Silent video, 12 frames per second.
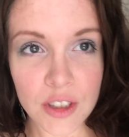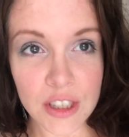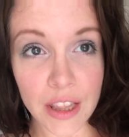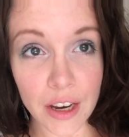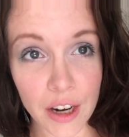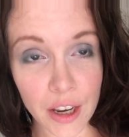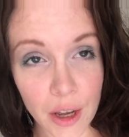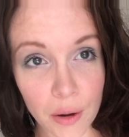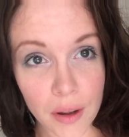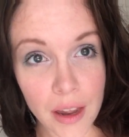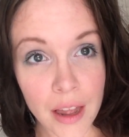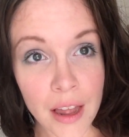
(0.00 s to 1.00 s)
So there you go.
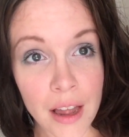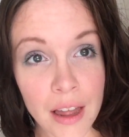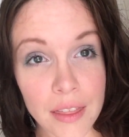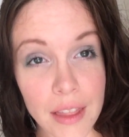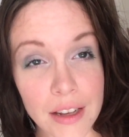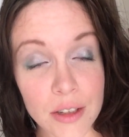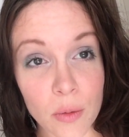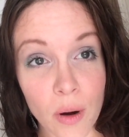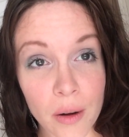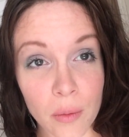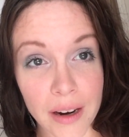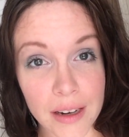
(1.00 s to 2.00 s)
That's
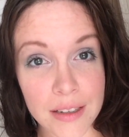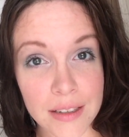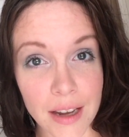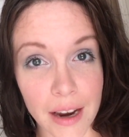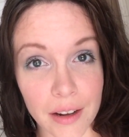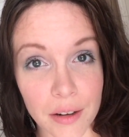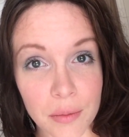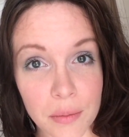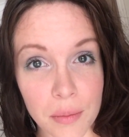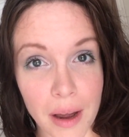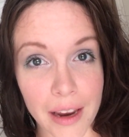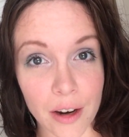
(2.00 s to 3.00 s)
one way to style
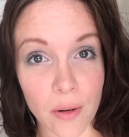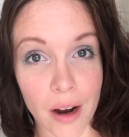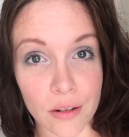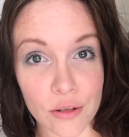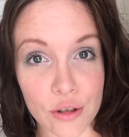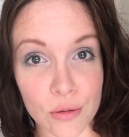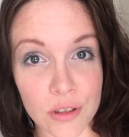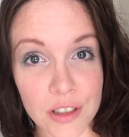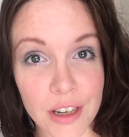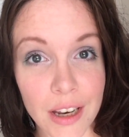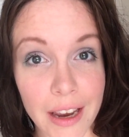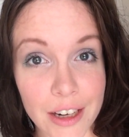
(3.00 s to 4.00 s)
my Crown Jewels
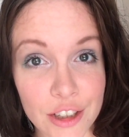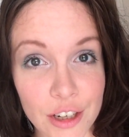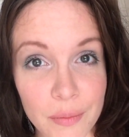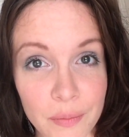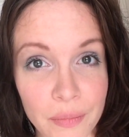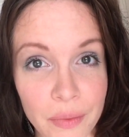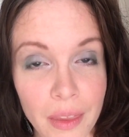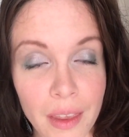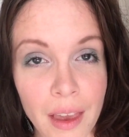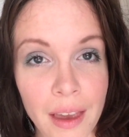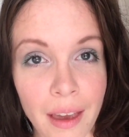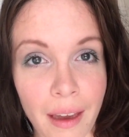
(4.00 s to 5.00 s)
collection,
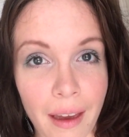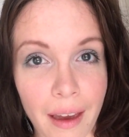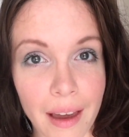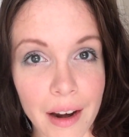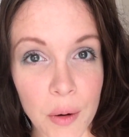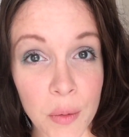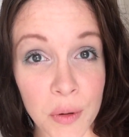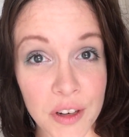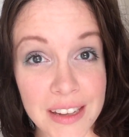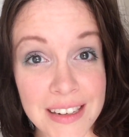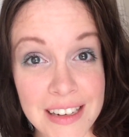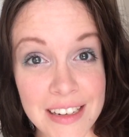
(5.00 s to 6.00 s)
and I will put
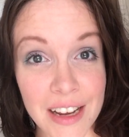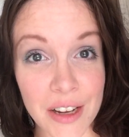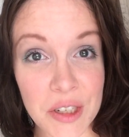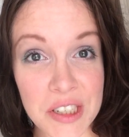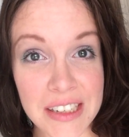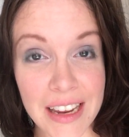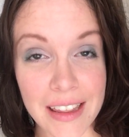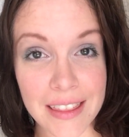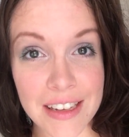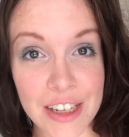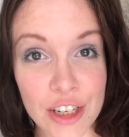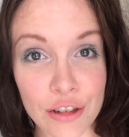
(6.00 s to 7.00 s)
the details in
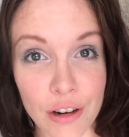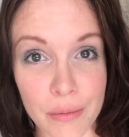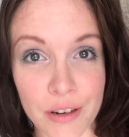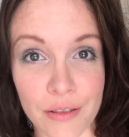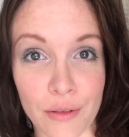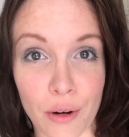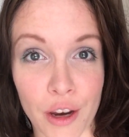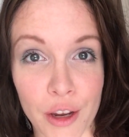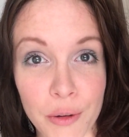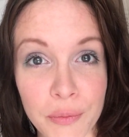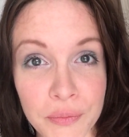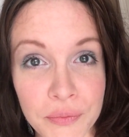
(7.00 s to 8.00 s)
the description for
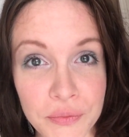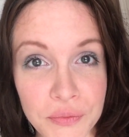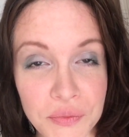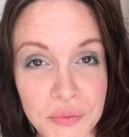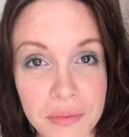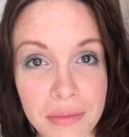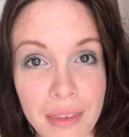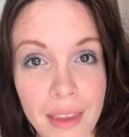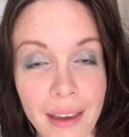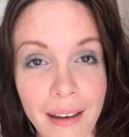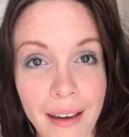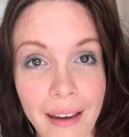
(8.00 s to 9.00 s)
you.
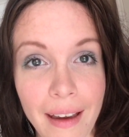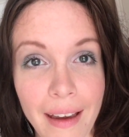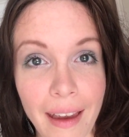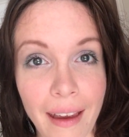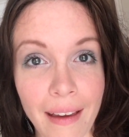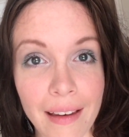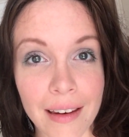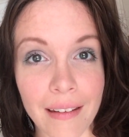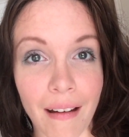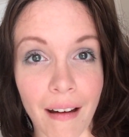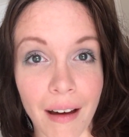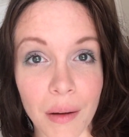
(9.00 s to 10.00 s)
And
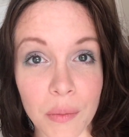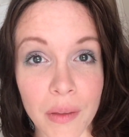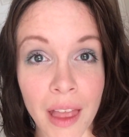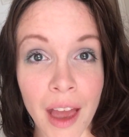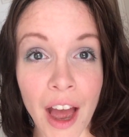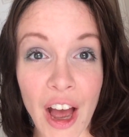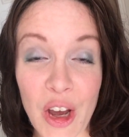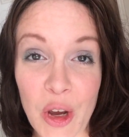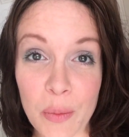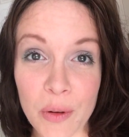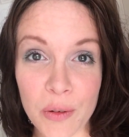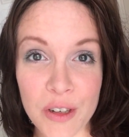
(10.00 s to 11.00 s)
um, I
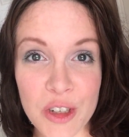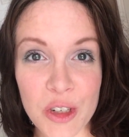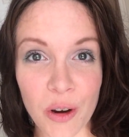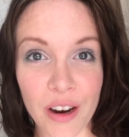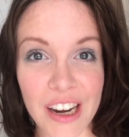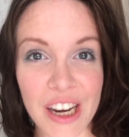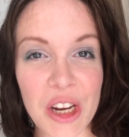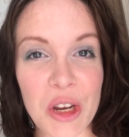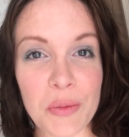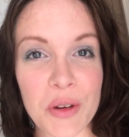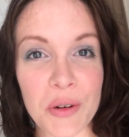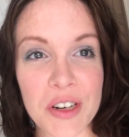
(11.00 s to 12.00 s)
hope you enjoyed, and I
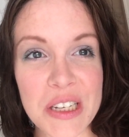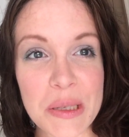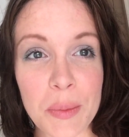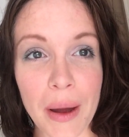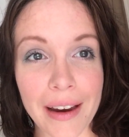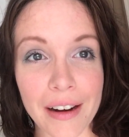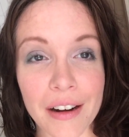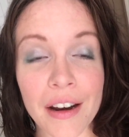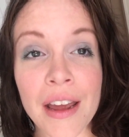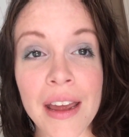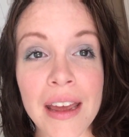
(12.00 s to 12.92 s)
hope you were inspired.